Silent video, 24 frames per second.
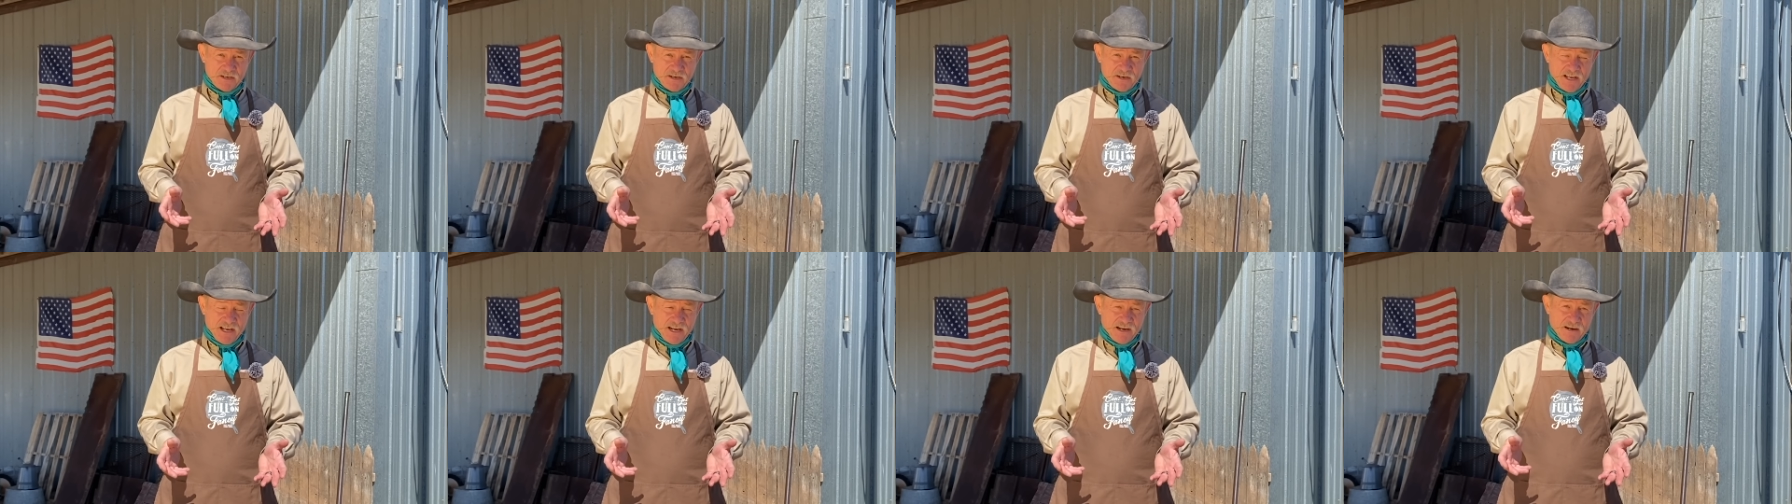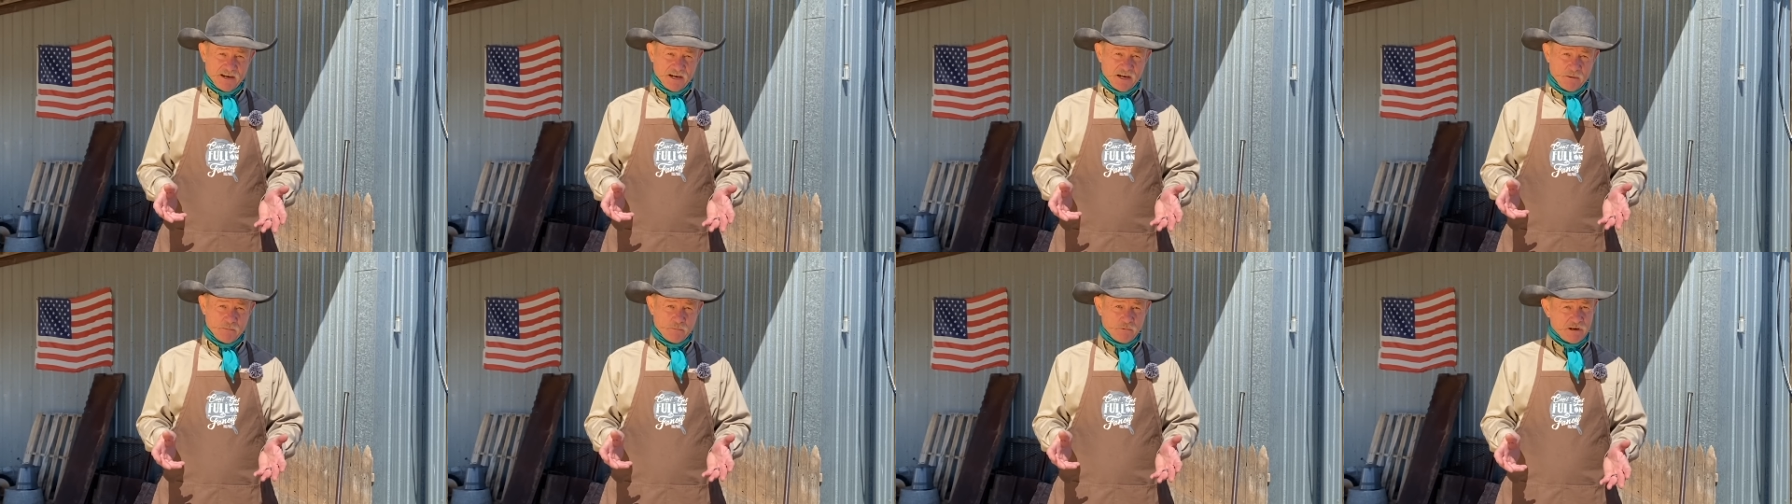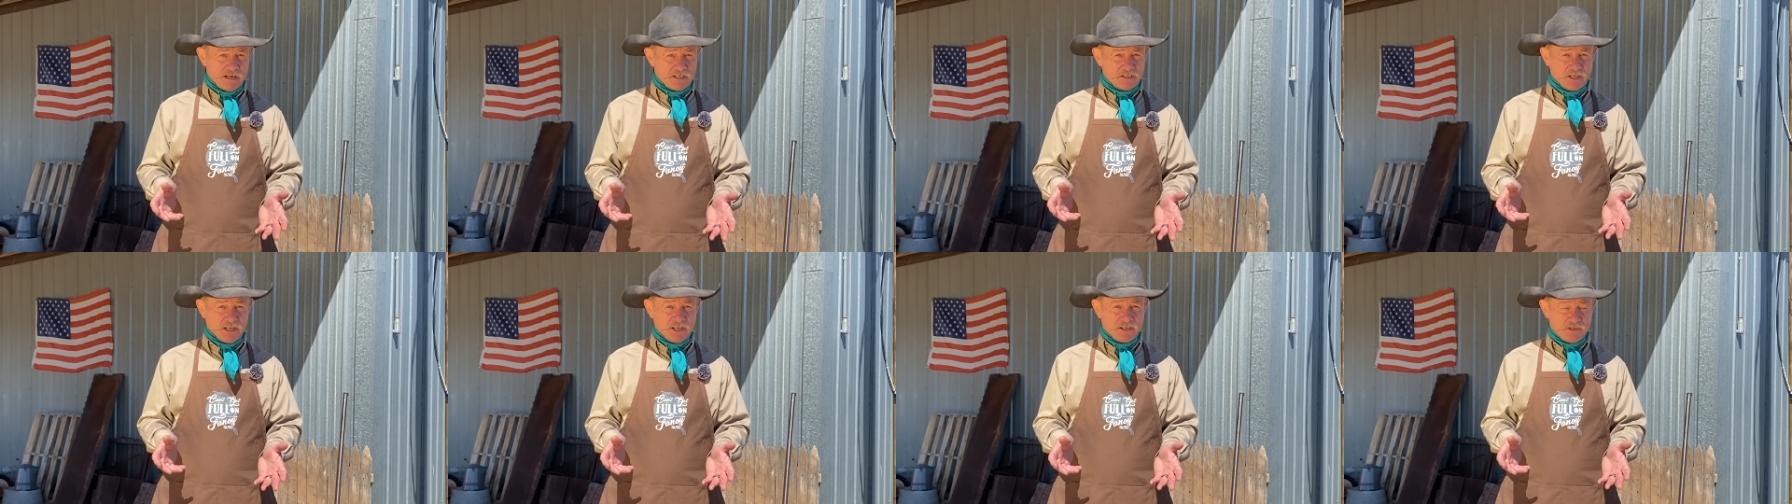Now, a
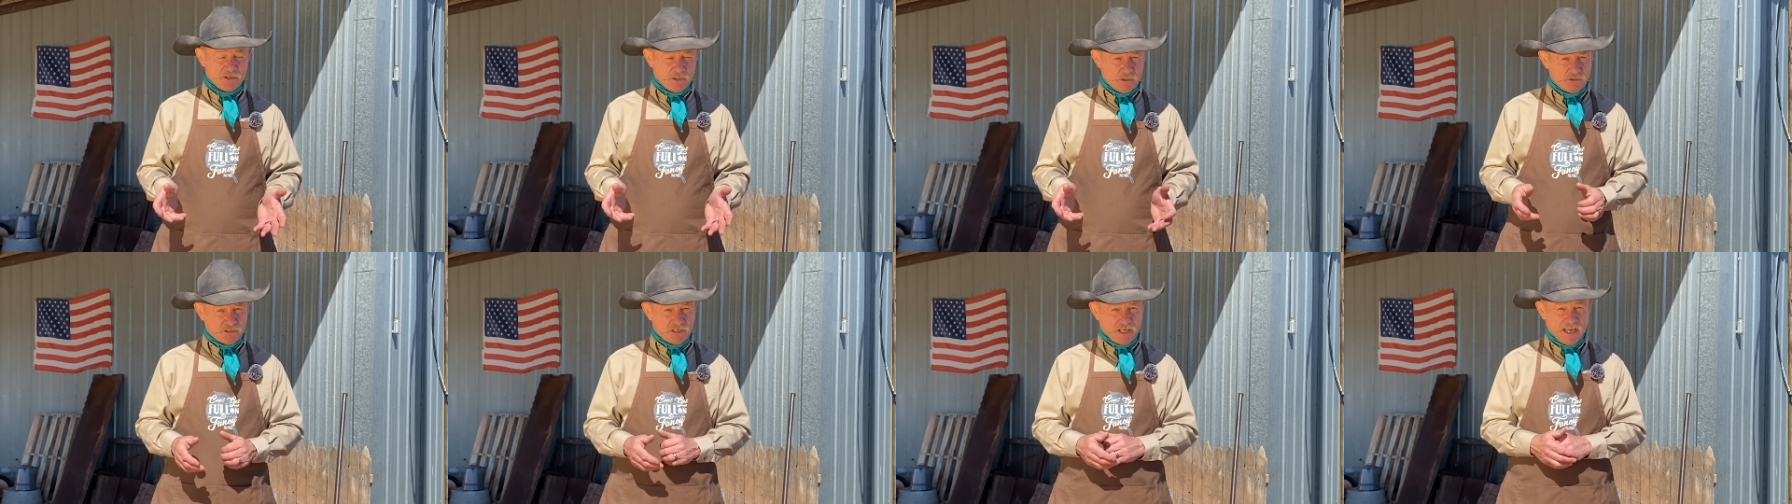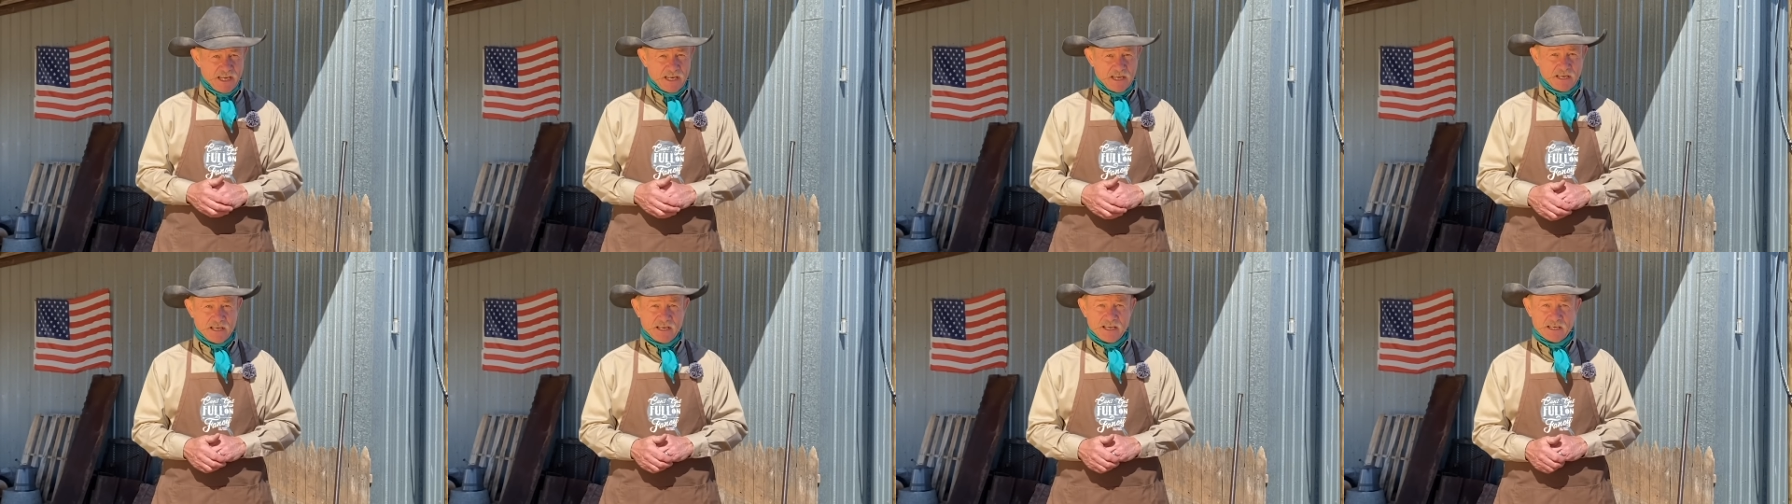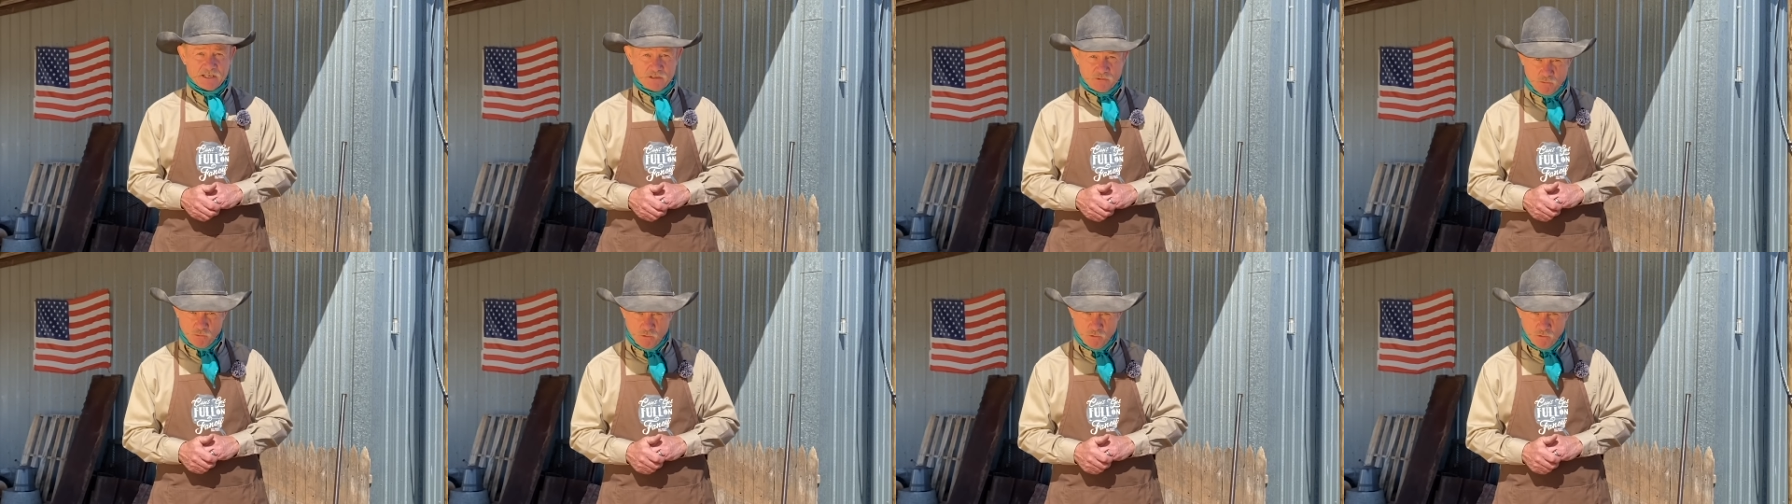brisket you say is